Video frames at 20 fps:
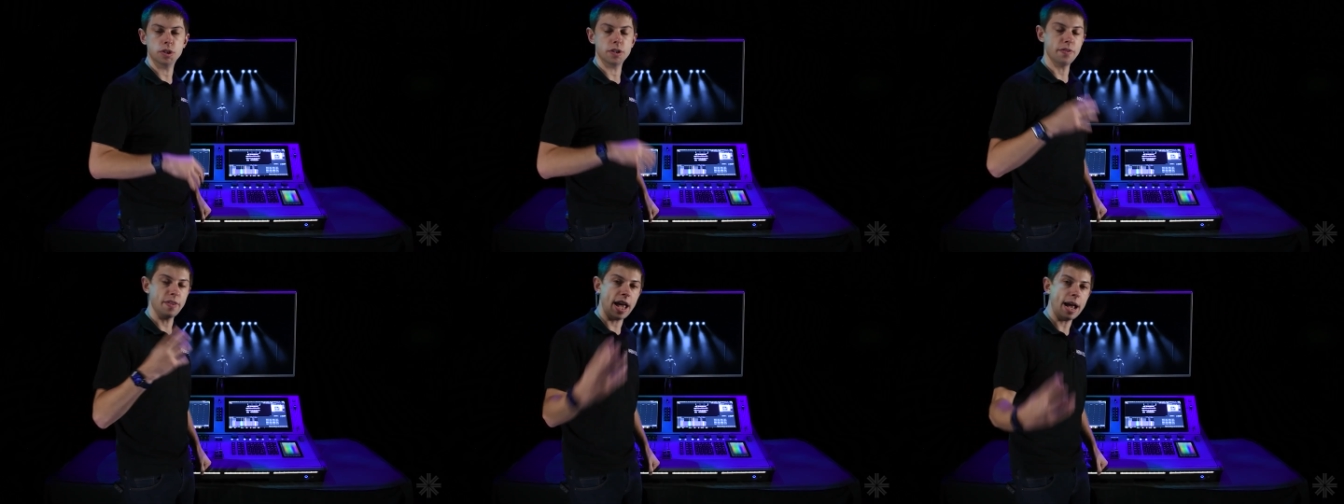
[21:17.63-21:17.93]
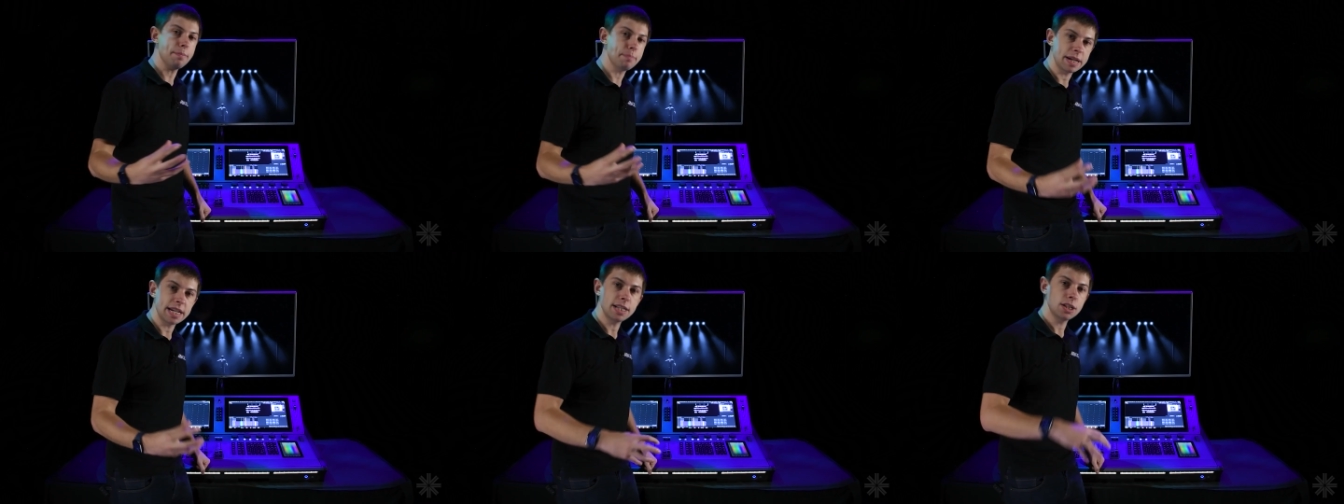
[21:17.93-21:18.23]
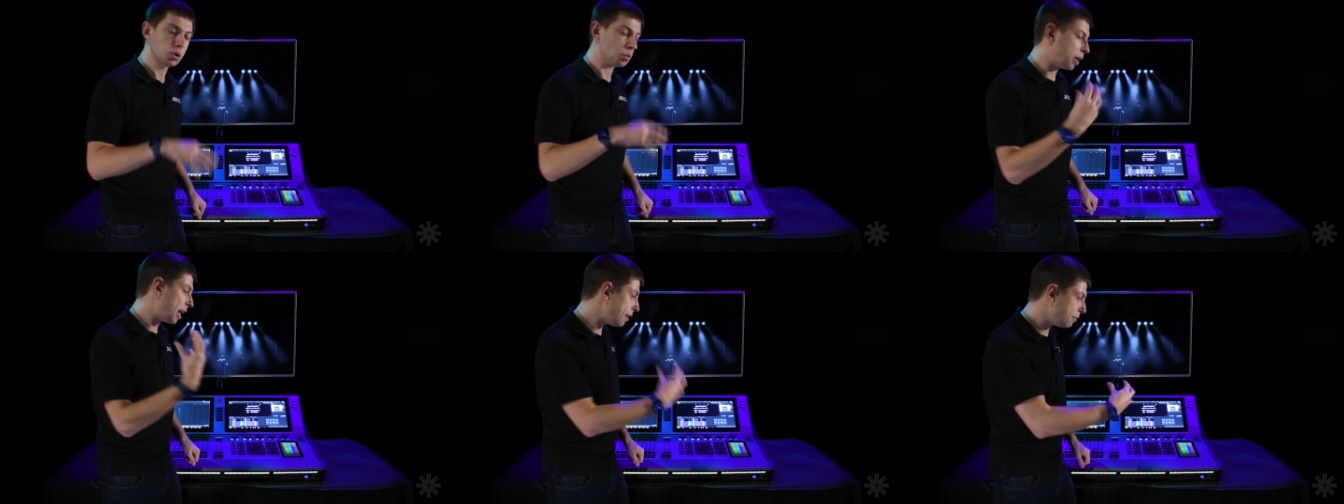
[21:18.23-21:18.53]
And that
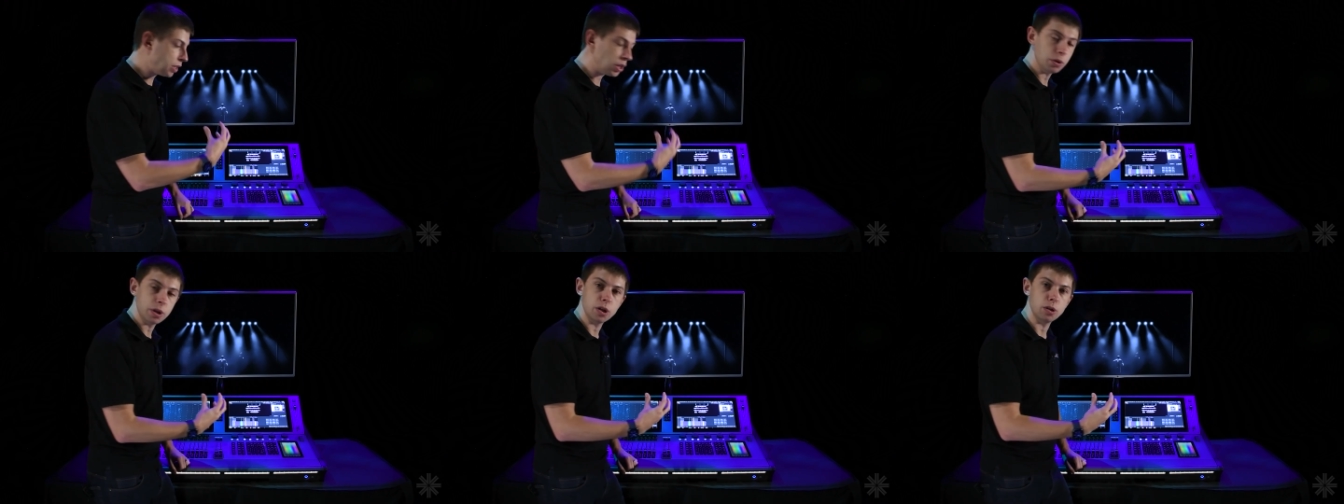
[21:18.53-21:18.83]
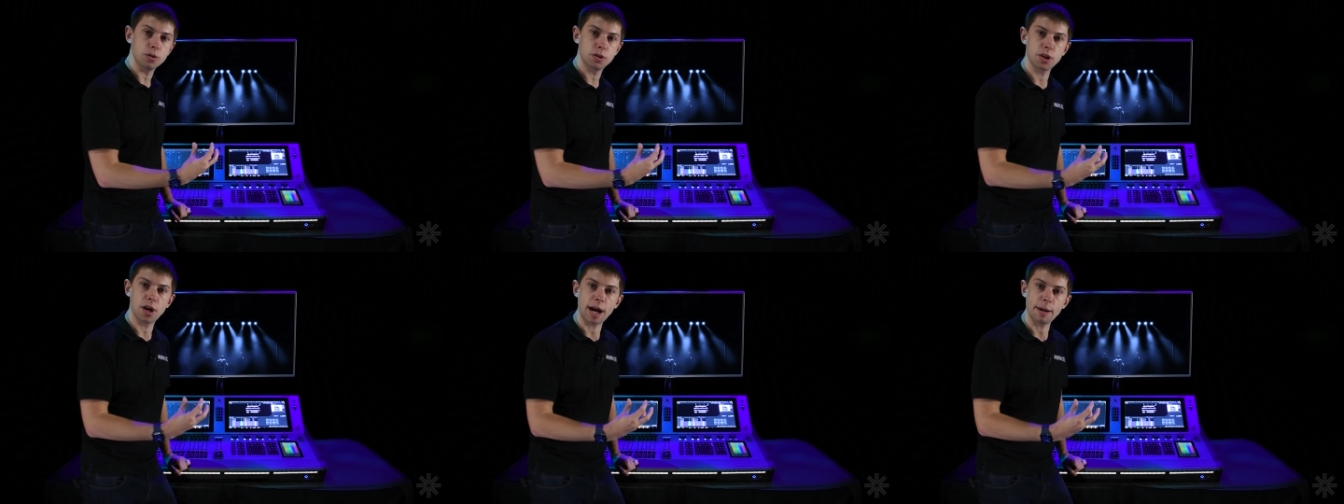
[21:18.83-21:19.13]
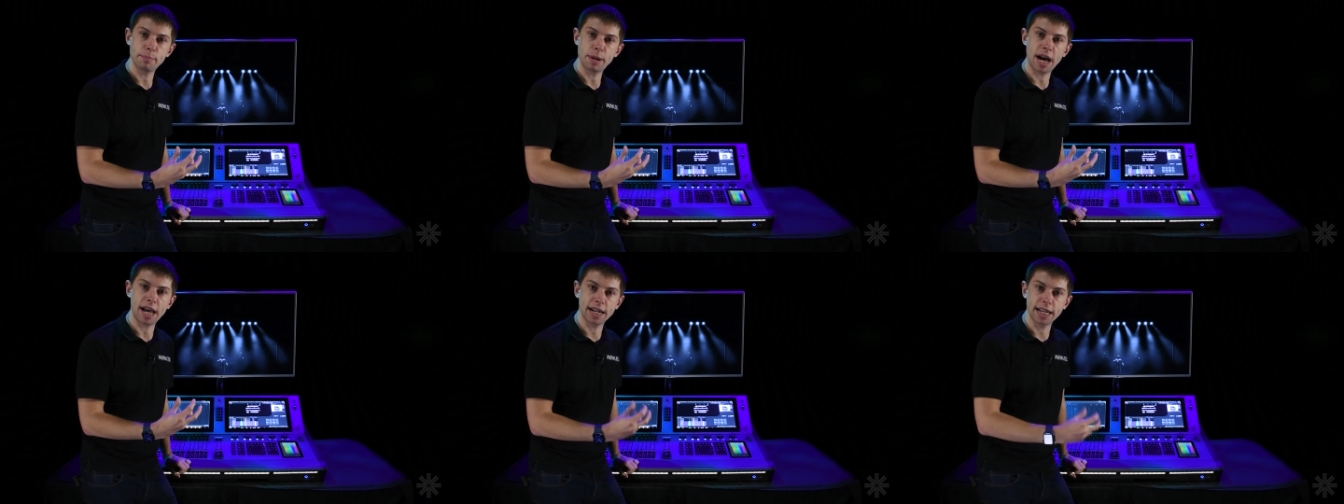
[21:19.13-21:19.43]
means whenever you use that
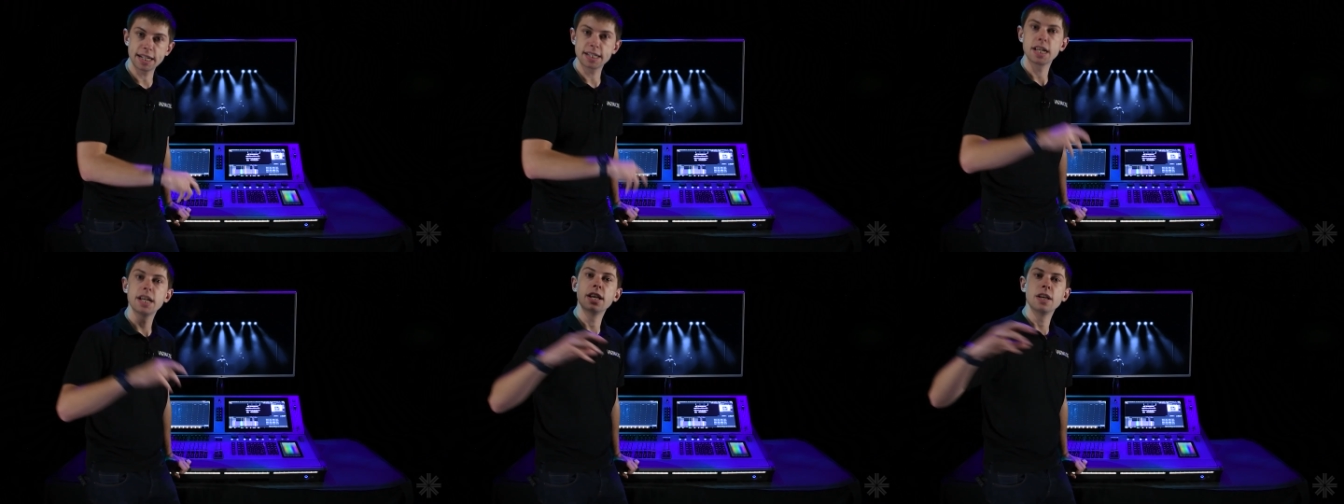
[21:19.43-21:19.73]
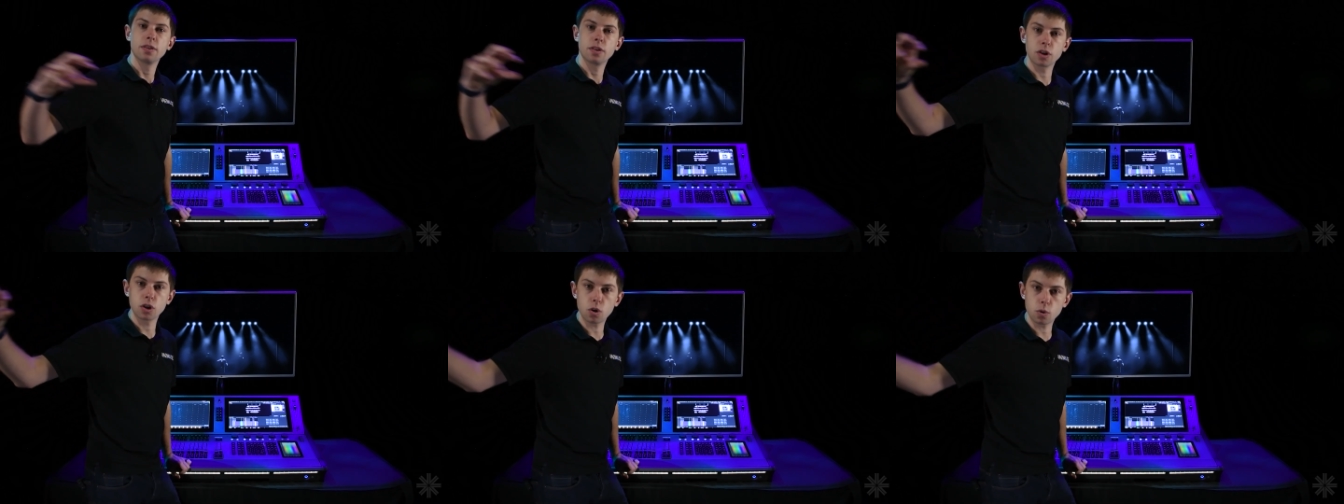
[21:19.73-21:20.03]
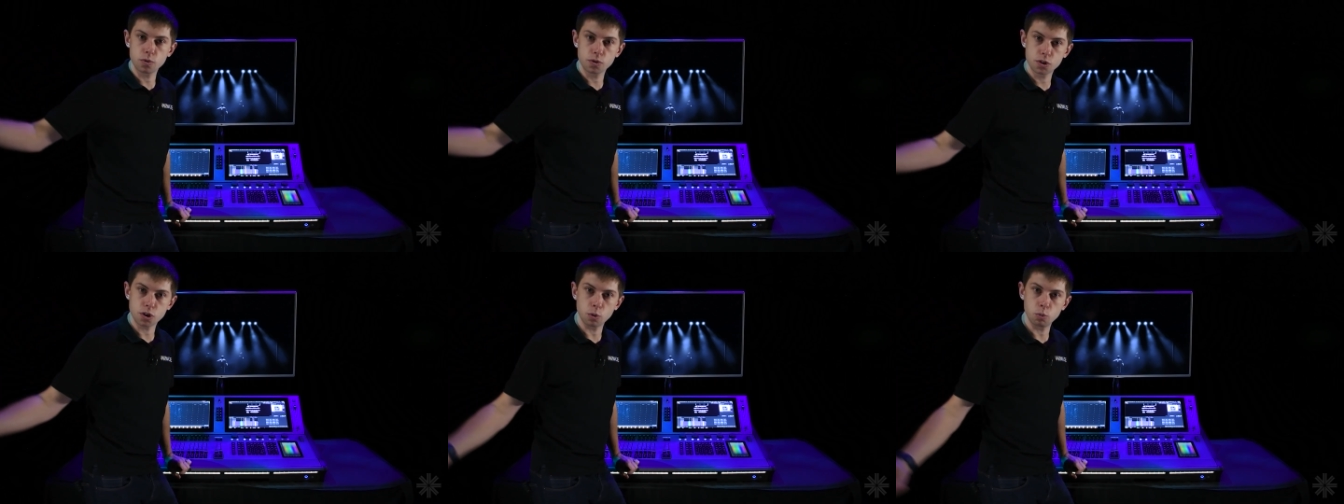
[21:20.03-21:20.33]
palette, the
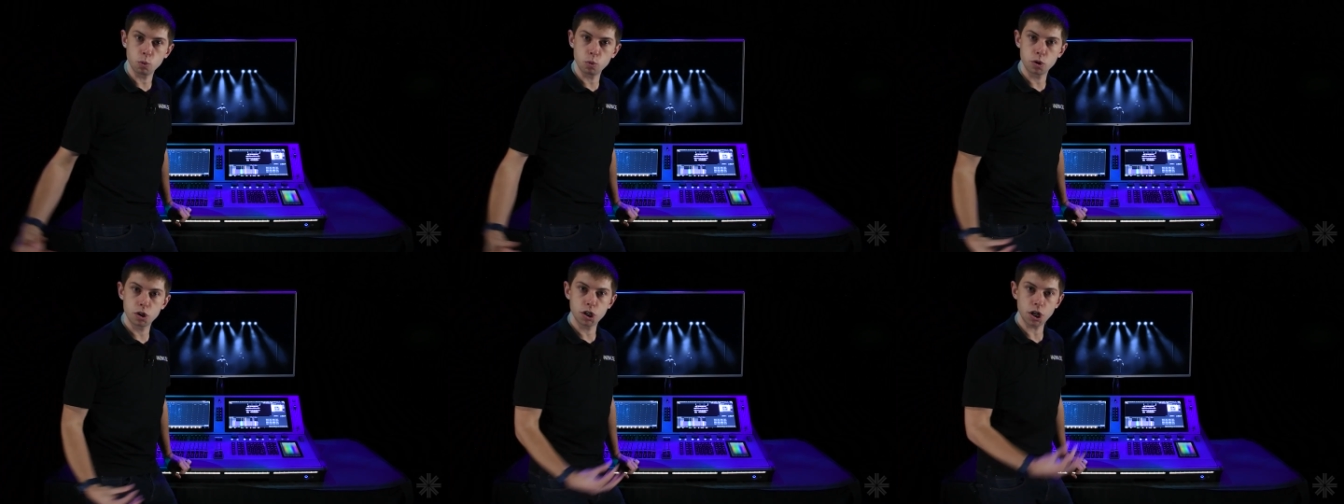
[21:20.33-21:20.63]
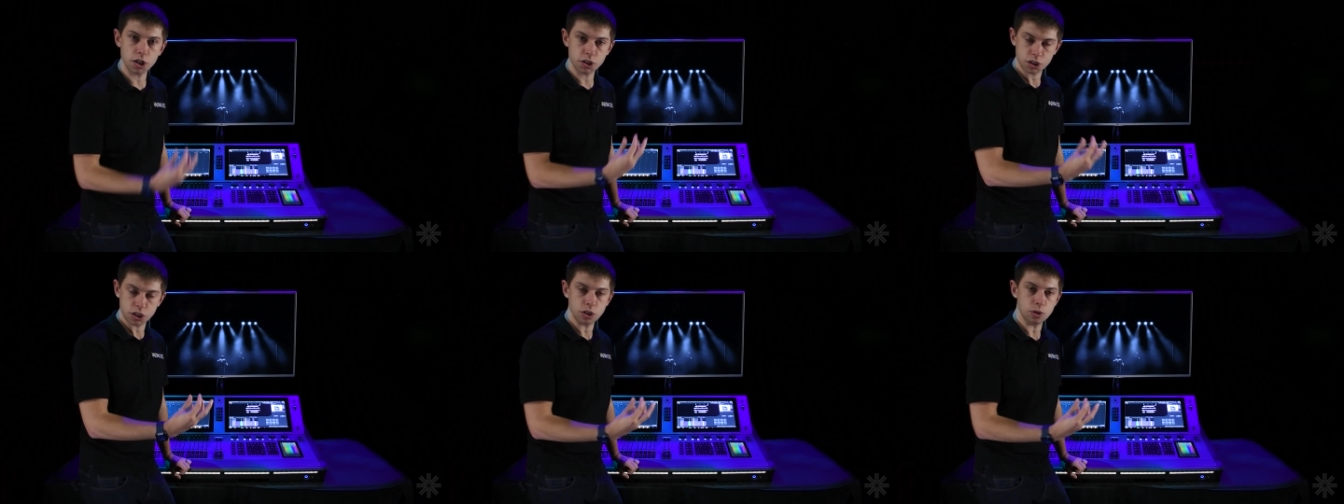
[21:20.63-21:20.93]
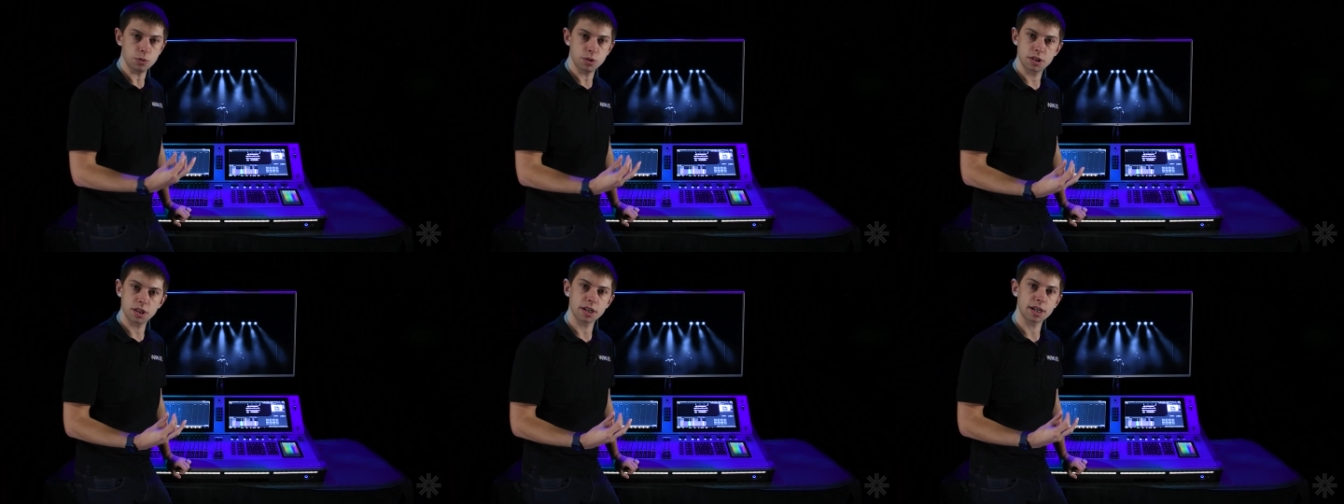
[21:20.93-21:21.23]
console will just
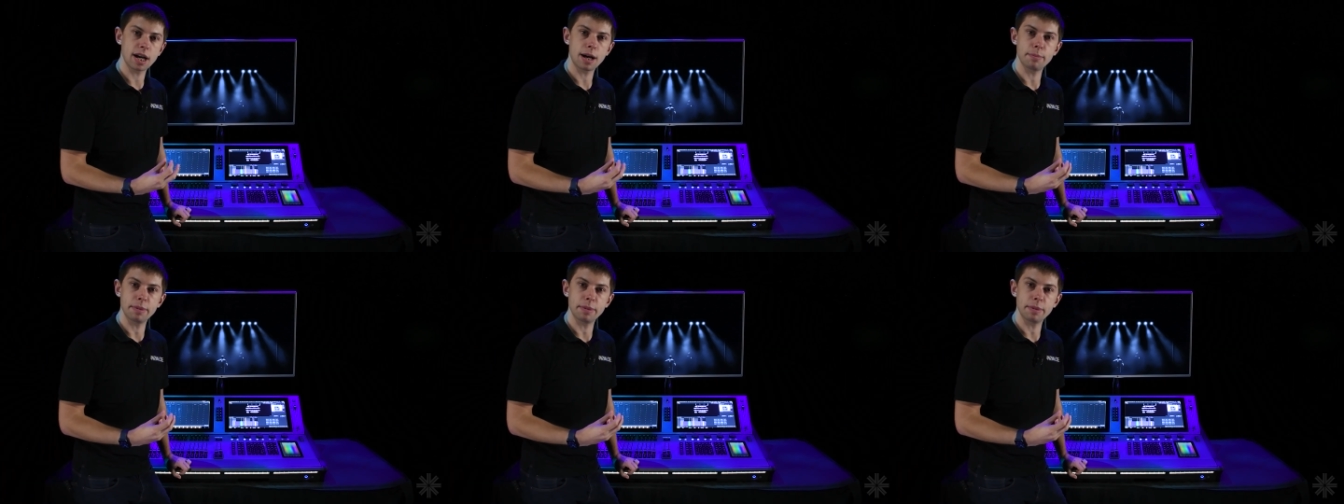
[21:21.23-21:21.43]
use the